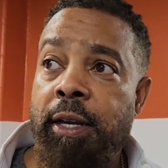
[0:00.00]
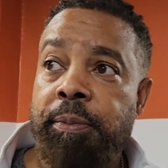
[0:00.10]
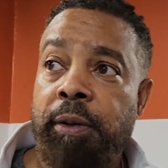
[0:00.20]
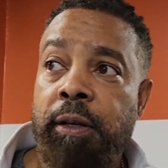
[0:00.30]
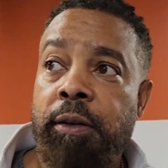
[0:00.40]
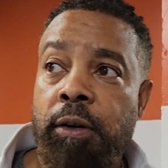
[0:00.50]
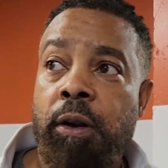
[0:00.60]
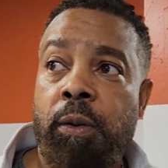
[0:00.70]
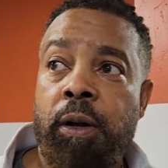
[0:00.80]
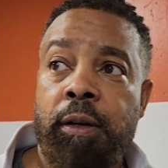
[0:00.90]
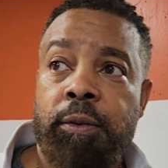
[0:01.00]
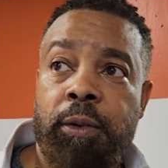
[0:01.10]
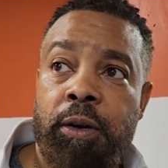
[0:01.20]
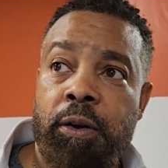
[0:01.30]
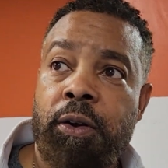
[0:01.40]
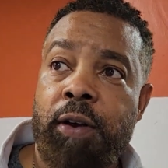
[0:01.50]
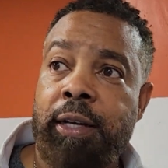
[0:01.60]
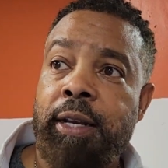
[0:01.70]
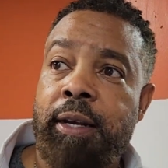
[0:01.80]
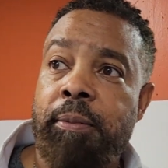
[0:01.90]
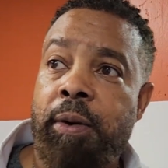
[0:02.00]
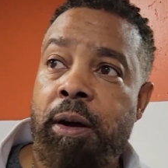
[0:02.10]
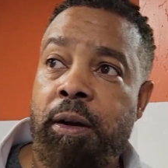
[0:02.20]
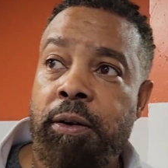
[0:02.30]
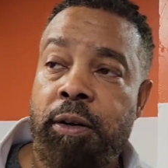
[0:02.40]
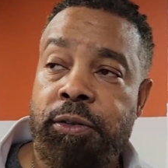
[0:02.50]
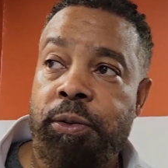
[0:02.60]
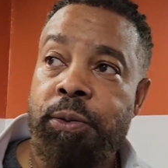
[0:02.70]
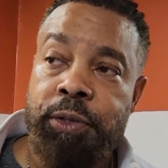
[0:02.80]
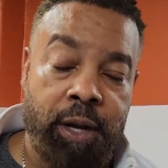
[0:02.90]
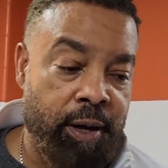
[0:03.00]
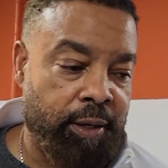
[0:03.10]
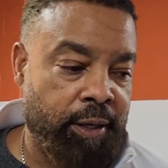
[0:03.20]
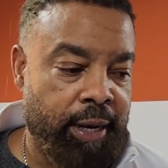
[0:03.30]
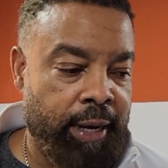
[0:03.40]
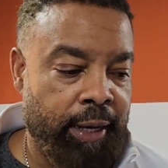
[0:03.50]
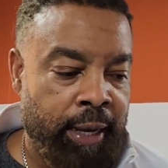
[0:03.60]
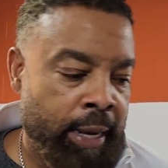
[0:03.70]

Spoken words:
But you know what? We're going to correct that tomorrow. School started today.